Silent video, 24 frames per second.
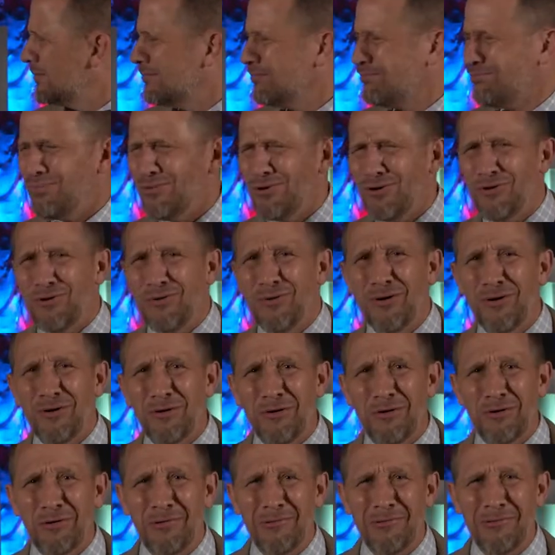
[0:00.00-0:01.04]

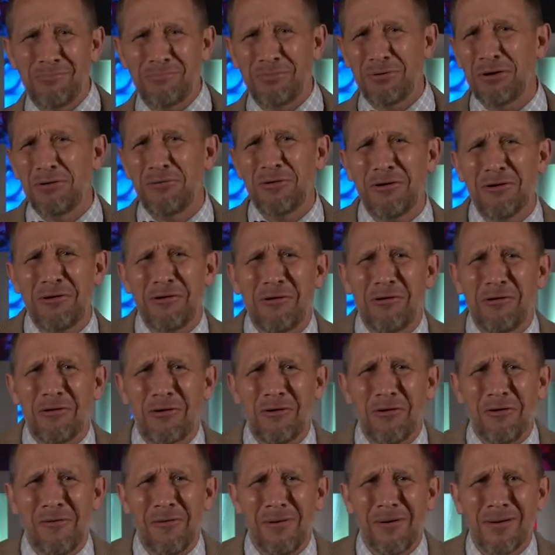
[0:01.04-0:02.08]
Boo-hoo.
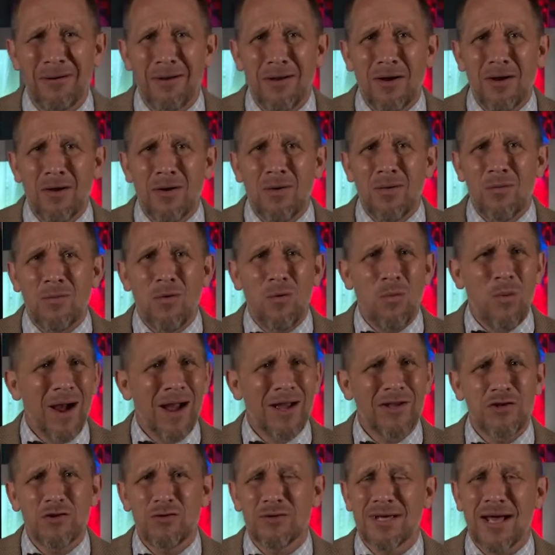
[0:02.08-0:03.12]
Boo-hoo. Why are
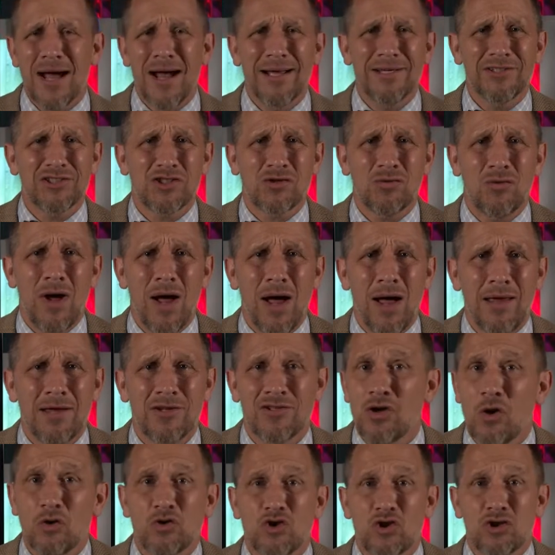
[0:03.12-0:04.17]
you guys crying?
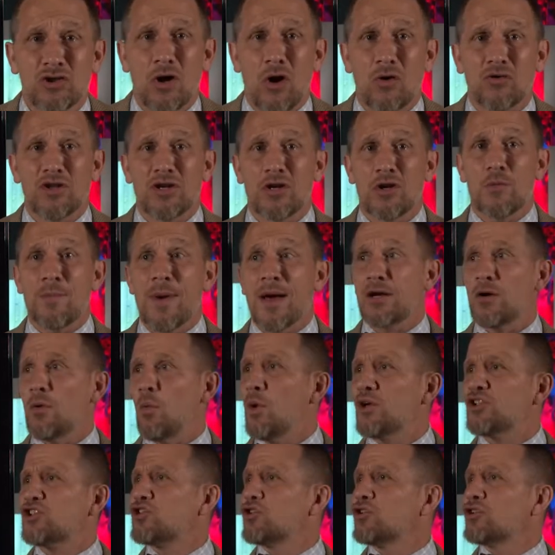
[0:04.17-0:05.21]
Don't you know that no matter
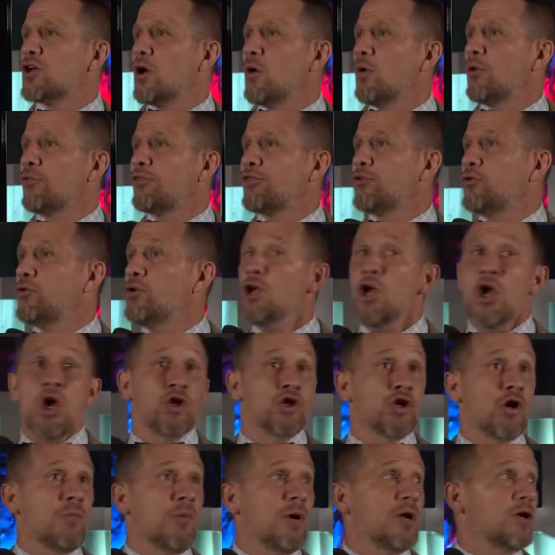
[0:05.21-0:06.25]
what you're going through,
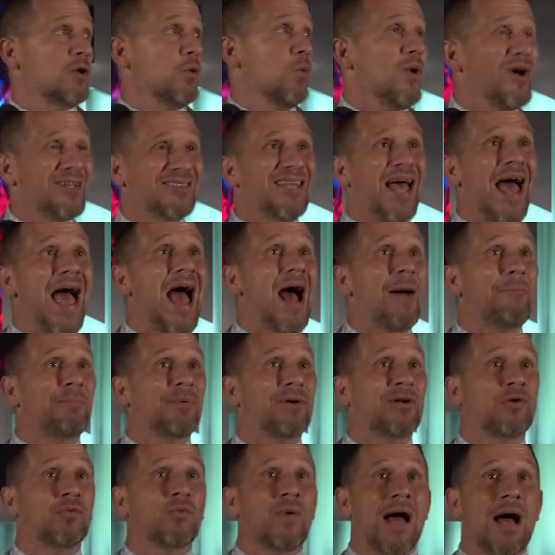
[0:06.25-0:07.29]
no matter what's happening
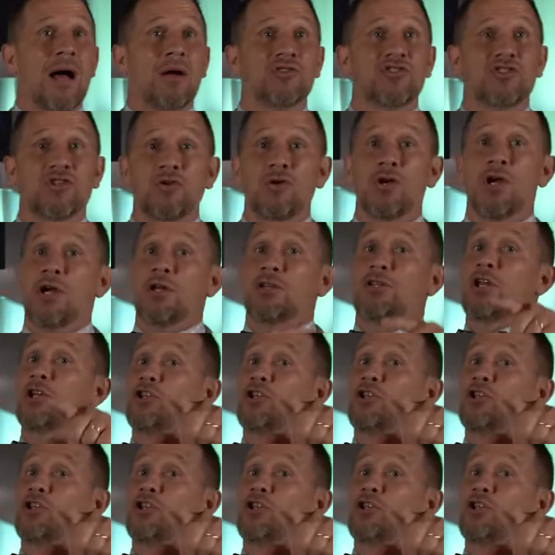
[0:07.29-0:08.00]
around you, that